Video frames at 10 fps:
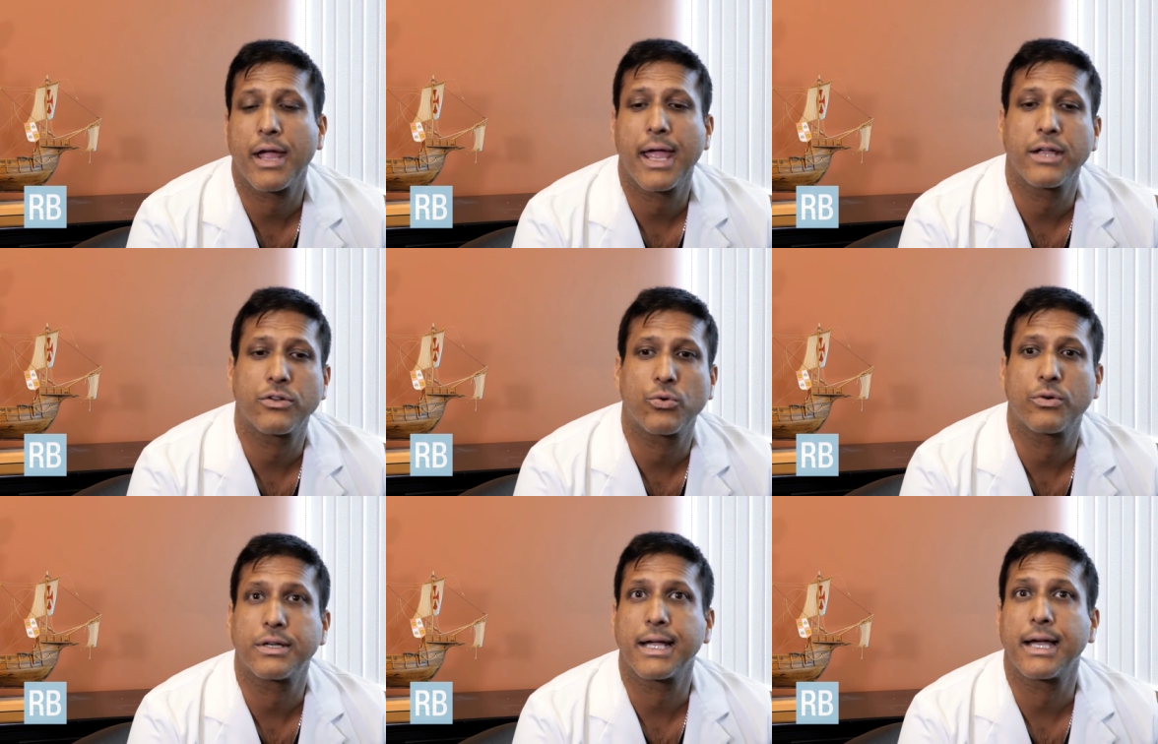and or
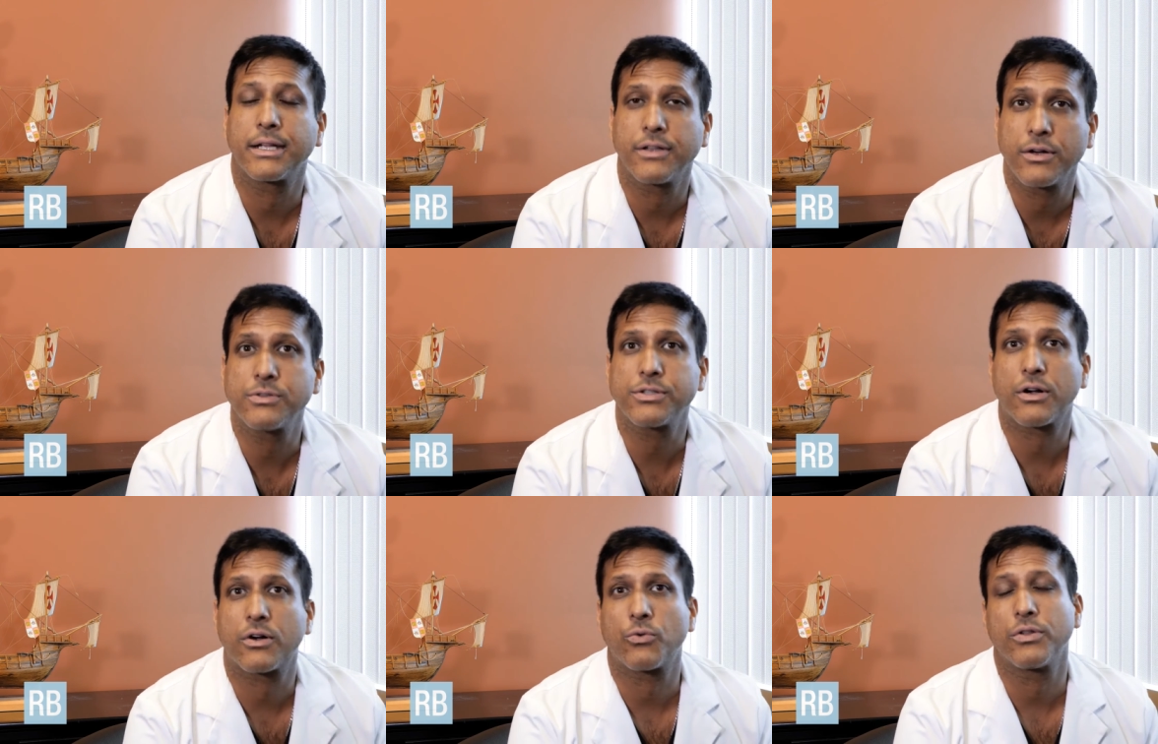diagnose
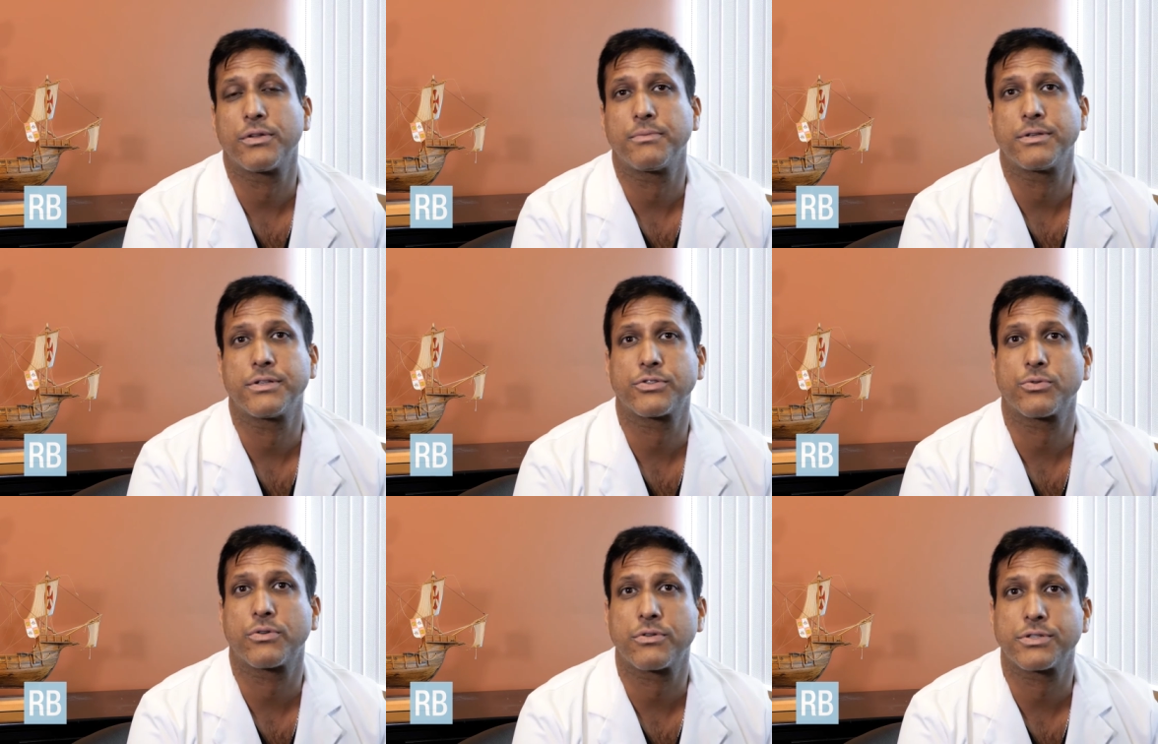heart rhythm
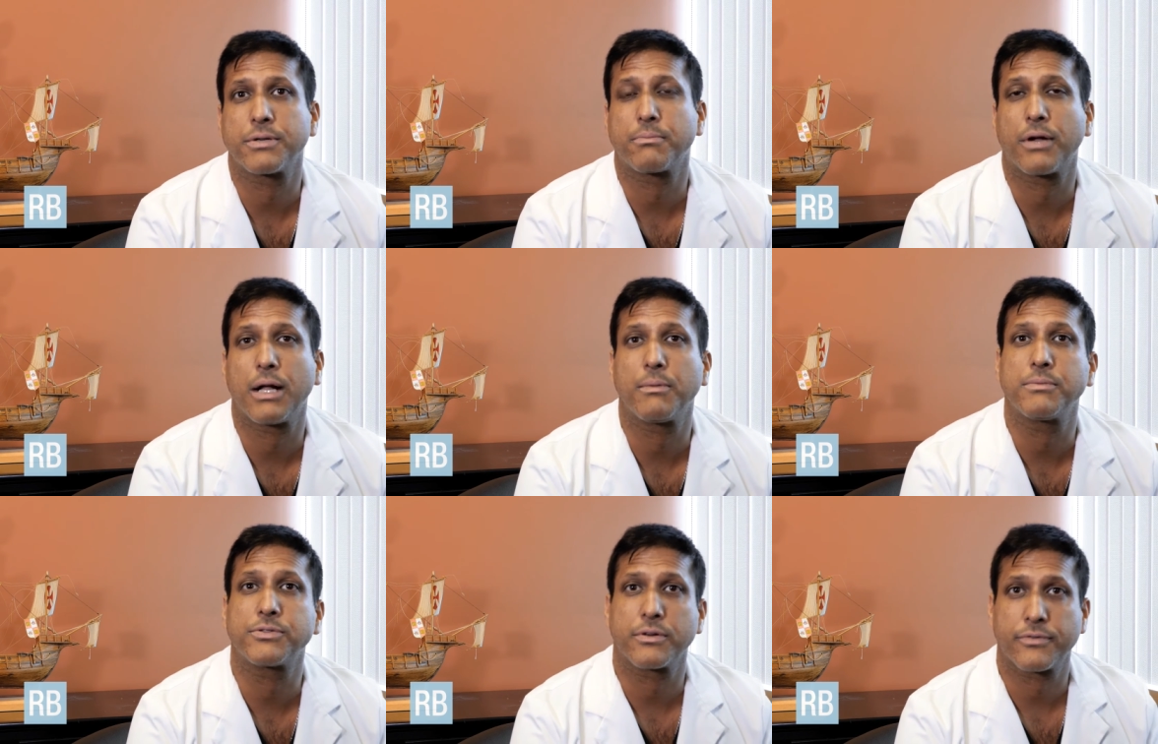disorders and
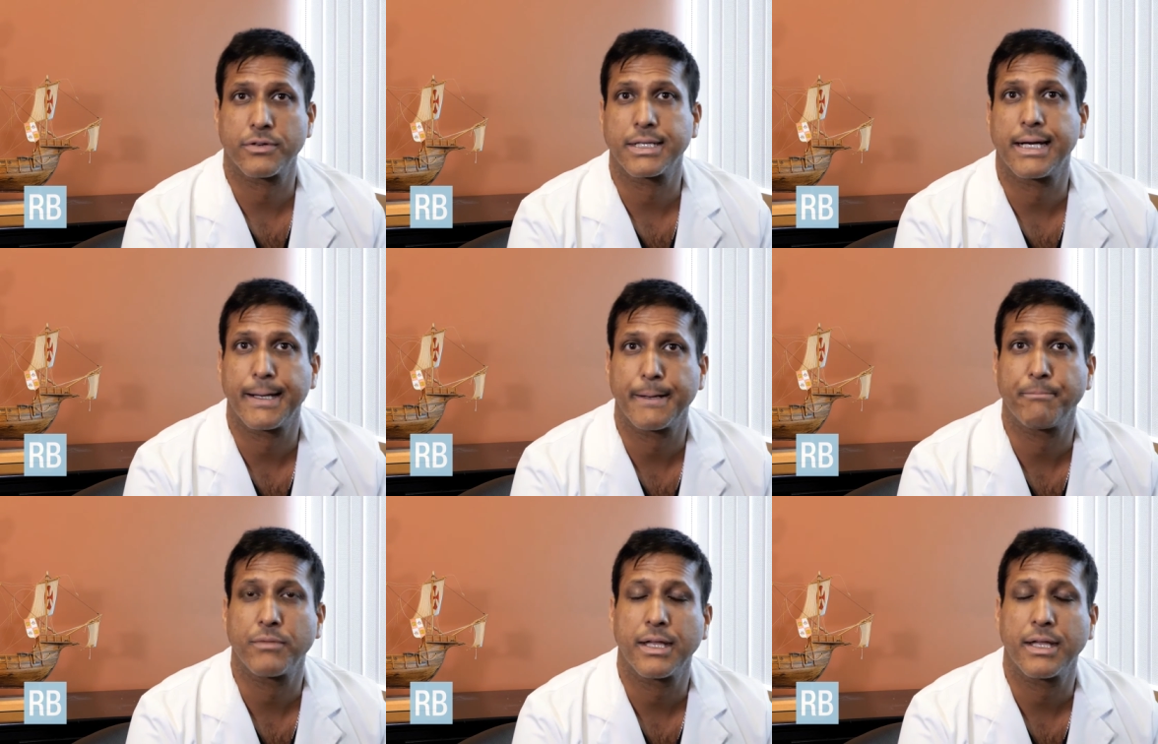problems over time.